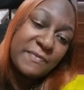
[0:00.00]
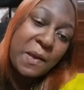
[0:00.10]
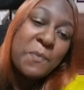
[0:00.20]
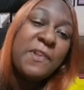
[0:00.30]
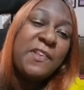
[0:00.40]

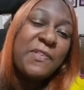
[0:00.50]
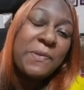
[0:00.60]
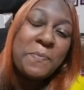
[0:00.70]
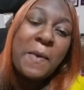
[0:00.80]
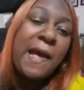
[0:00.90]
I'm going to
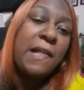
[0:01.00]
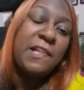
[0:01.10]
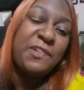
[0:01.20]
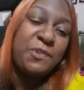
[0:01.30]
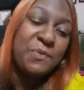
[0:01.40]
just smile
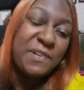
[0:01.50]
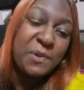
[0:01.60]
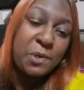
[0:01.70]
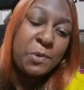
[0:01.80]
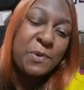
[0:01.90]
at you in
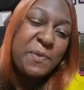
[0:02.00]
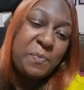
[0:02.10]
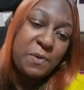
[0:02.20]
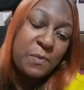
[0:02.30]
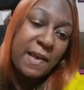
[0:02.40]
a
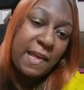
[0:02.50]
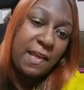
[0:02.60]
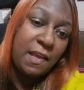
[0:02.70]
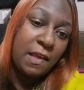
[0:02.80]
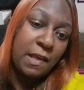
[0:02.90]
creepy
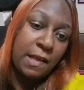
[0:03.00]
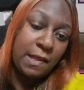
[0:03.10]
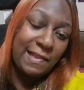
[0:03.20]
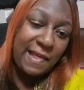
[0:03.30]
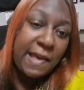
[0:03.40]
way.
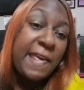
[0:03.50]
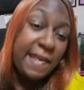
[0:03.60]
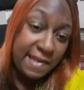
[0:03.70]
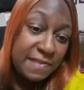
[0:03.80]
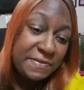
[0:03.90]
Like,
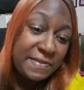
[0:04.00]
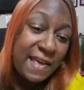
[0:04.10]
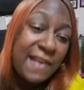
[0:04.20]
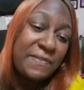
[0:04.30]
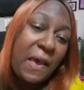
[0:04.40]
he's
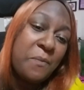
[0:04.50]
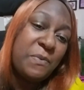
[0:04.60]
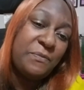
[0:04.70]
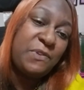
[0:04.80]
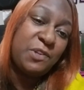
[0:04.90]
that type
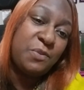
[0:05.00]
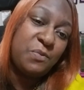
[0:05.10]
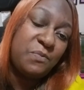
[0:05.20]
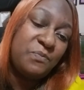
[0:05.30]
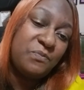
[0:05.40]
of
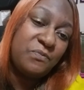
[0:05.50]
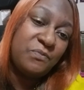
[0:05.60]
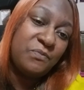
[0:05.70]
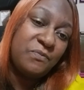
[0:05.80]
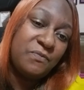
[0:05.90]
dude.
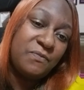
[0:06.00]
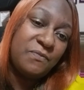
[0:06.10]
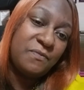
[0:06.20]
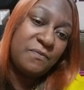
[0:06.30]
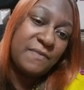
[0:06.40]

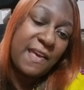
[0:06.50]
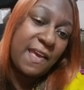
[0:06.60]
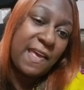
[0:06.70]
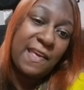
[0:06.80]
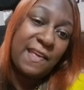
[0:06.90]

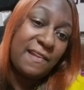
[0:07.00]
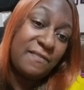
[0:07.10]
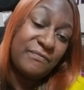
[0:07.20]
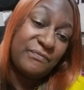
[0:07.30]
And